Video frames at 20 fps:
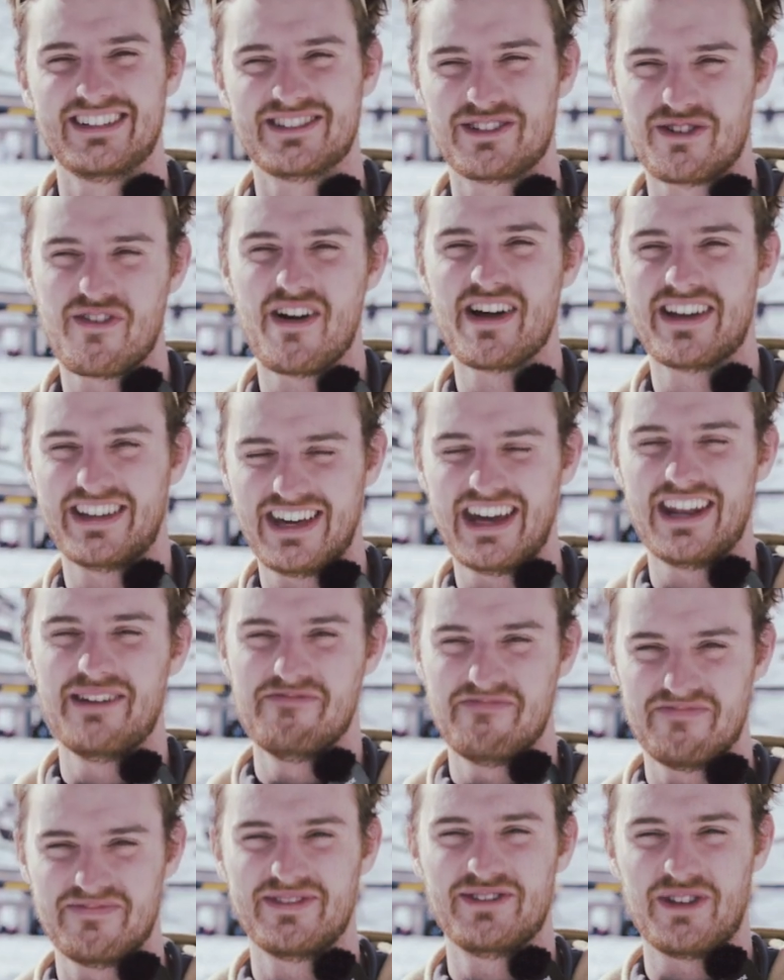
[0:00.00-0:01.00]
So if I can get
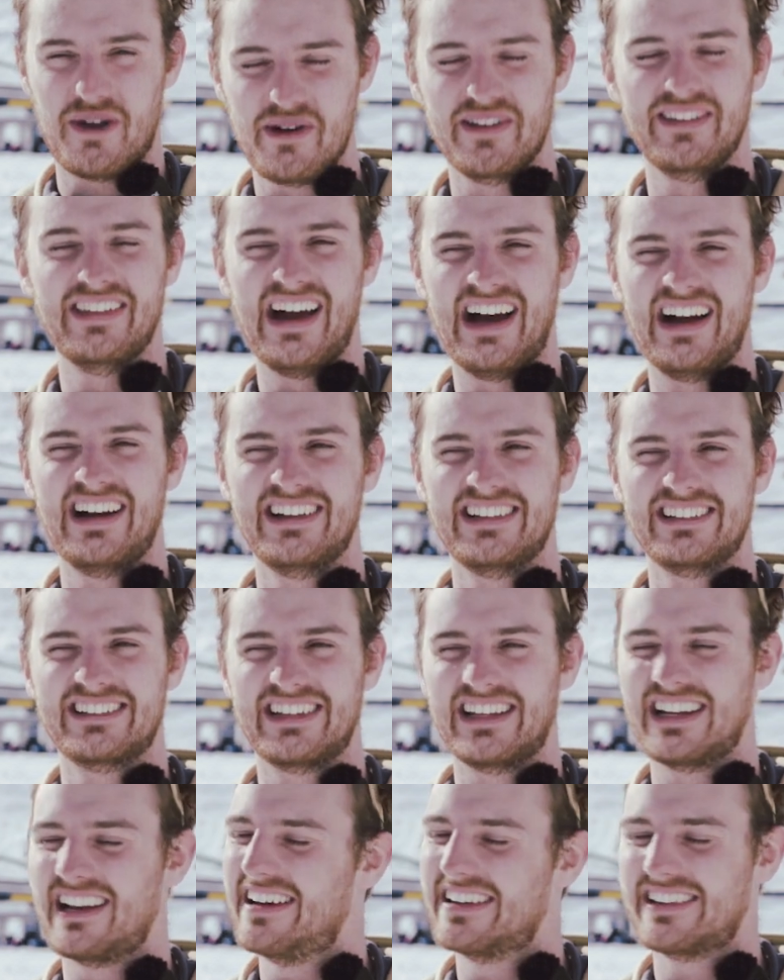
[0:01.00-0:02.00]
them doing that,
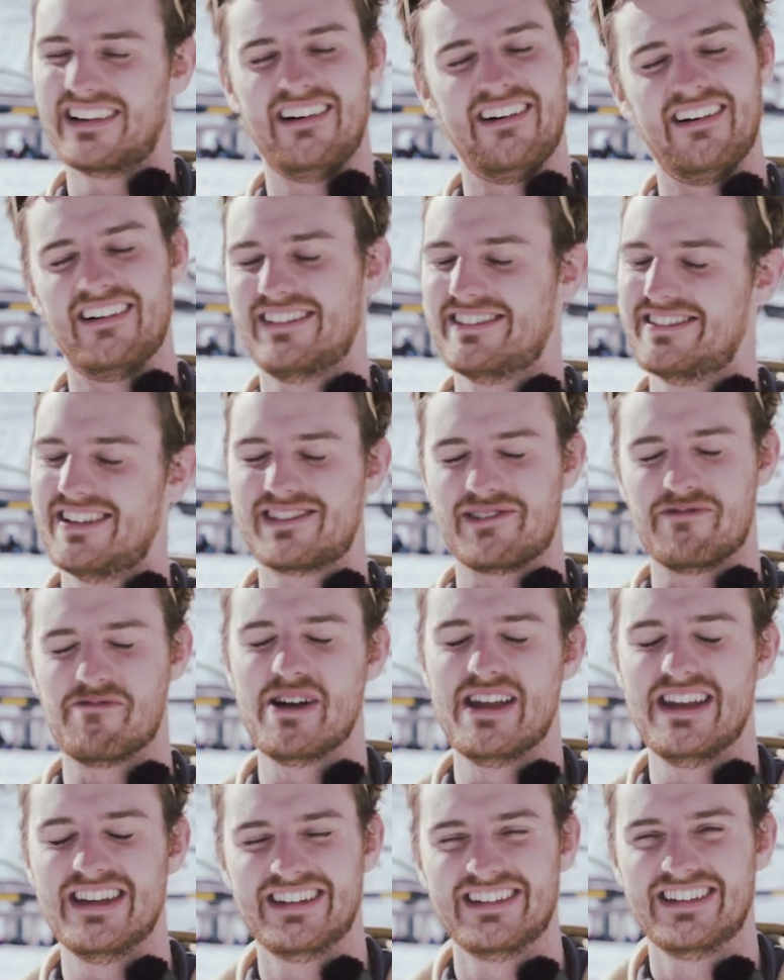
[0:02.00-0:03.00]
then like, that's a
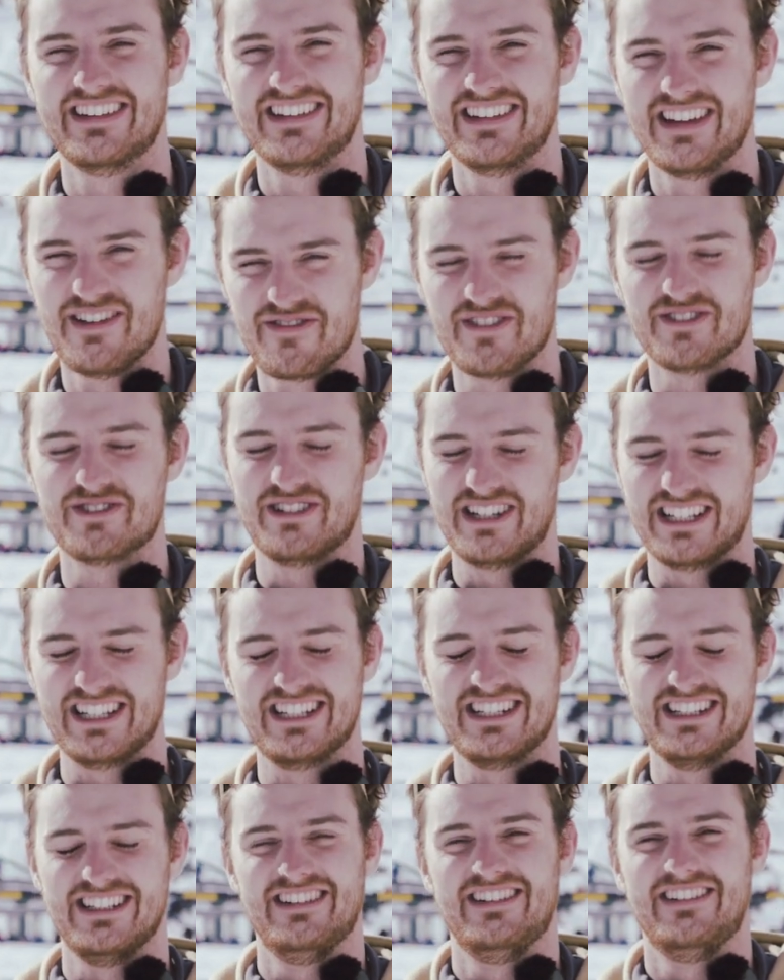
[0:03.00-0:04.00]
win. It feels really
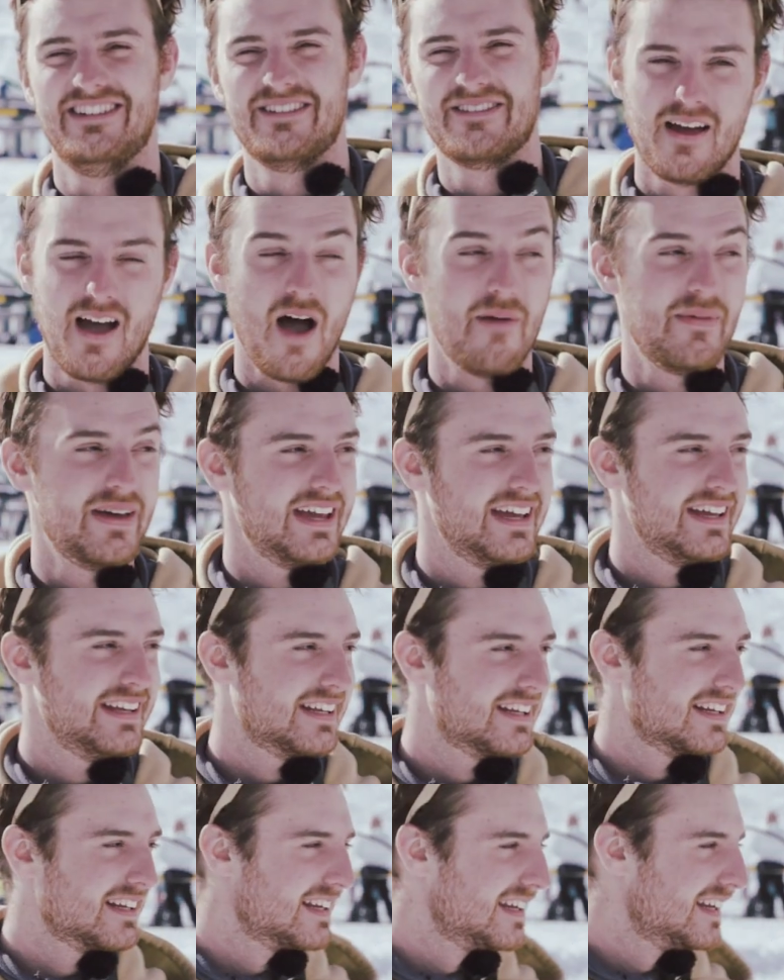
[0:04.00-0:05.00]
good. I mean,